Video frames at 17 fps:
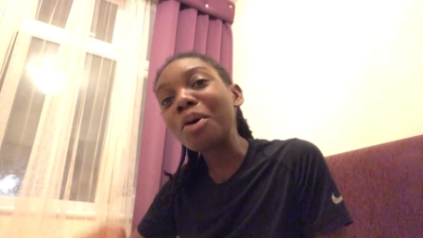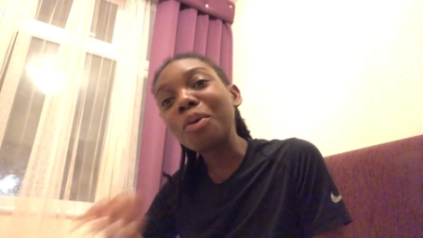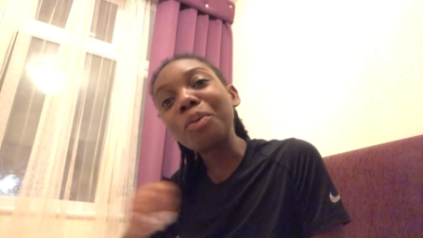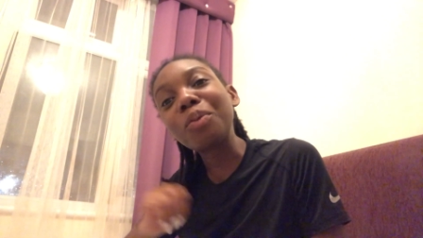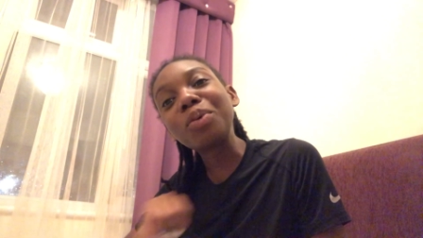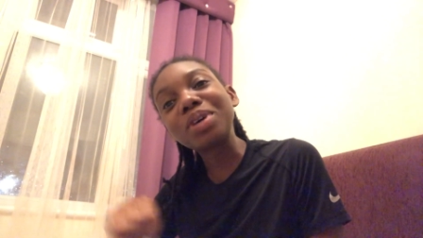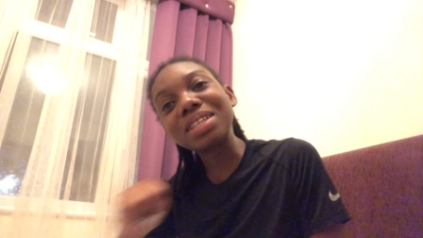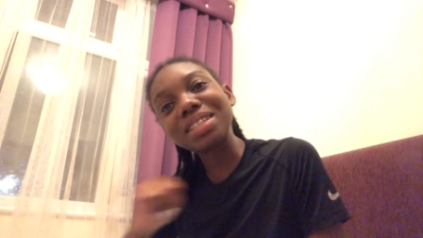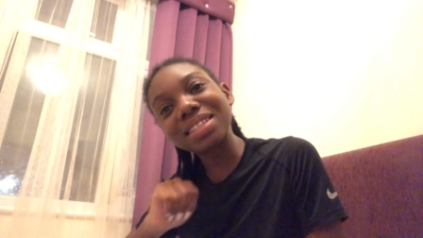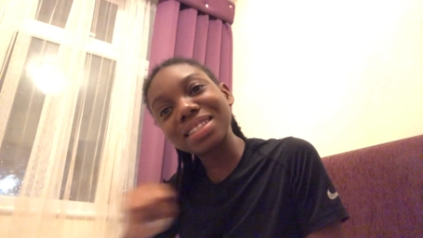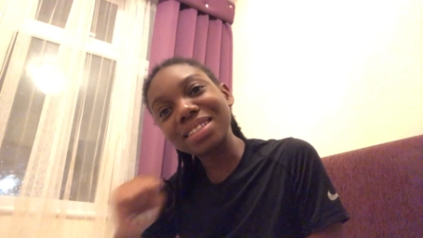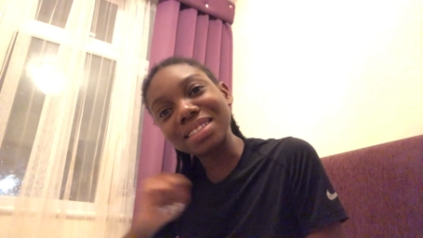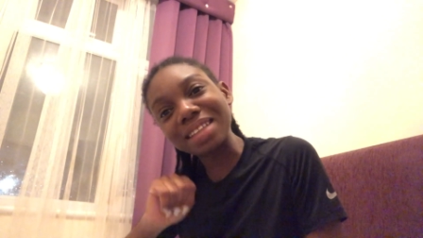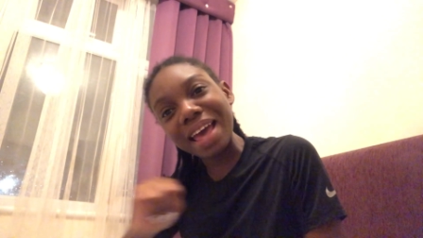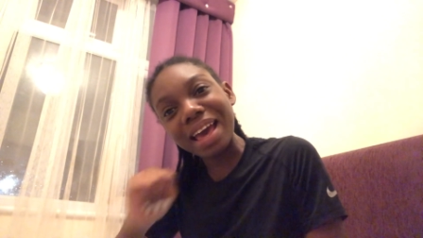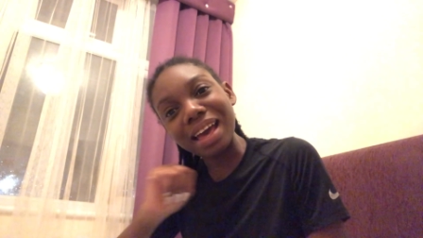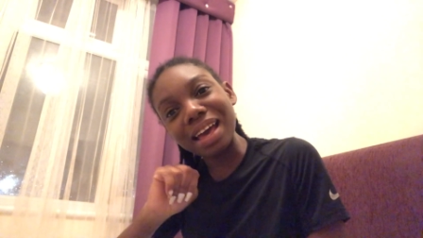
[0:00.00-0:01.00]
was
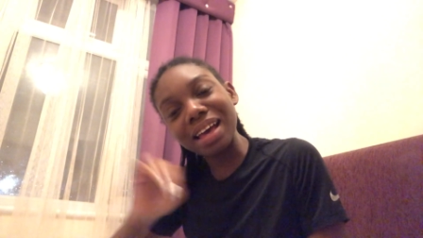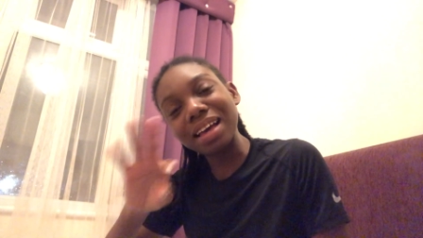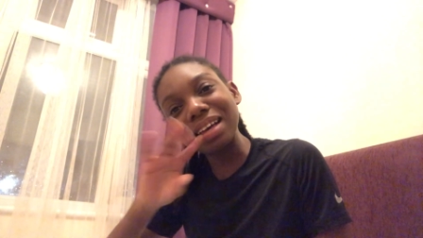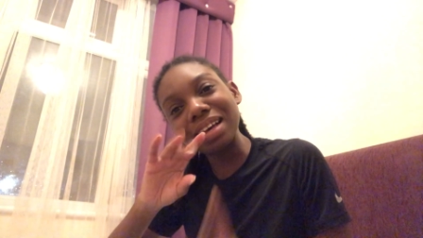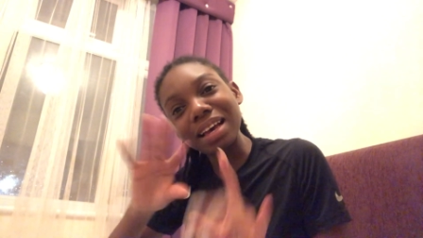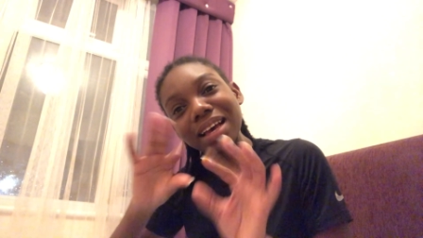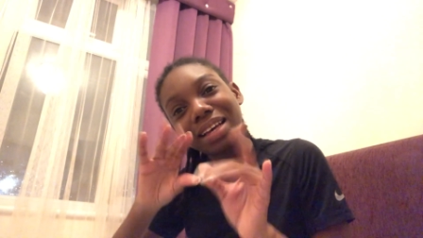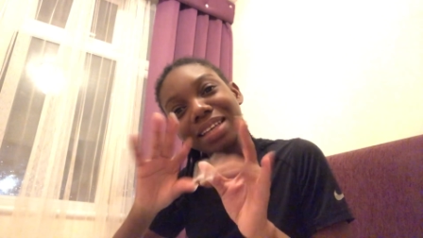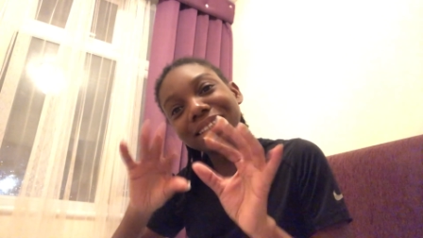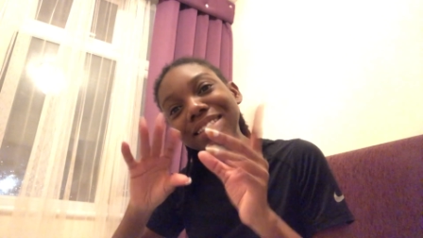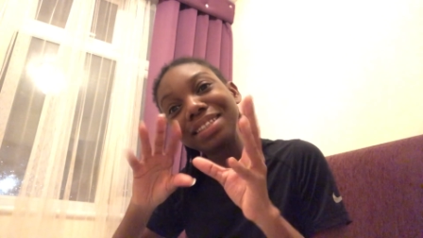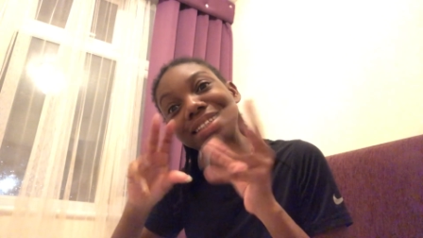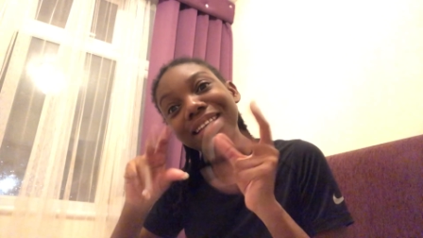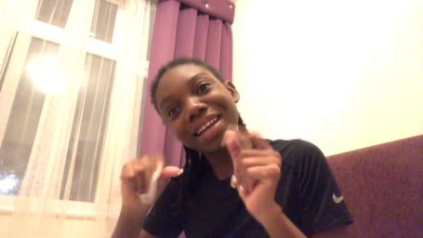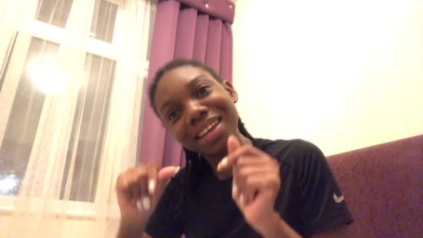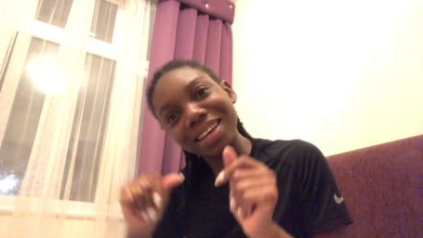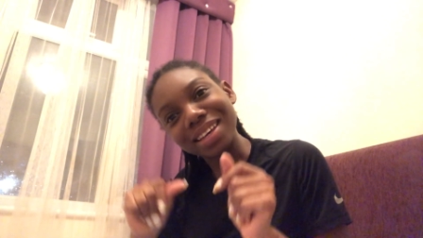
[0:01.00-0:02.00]
like
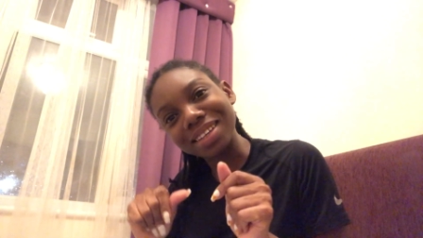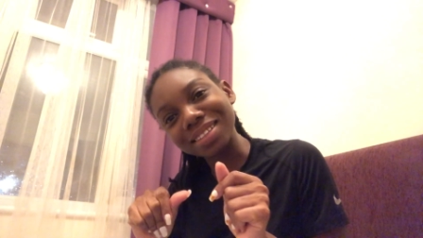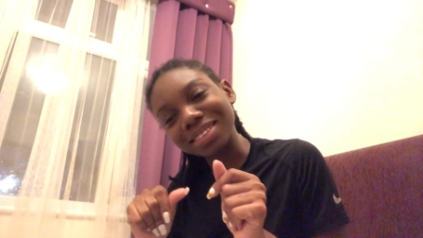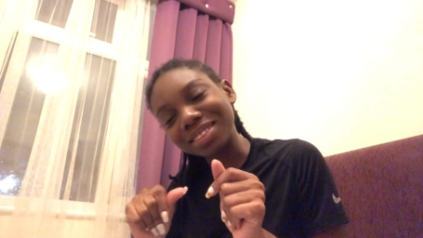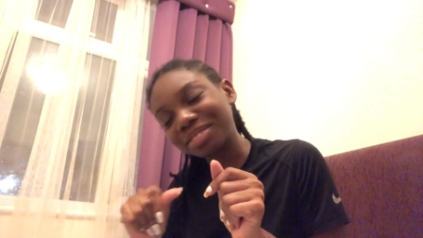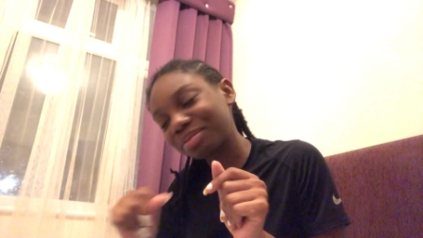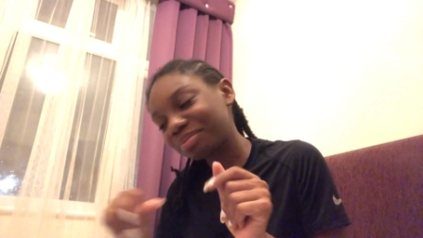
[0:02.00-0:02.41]
shaking.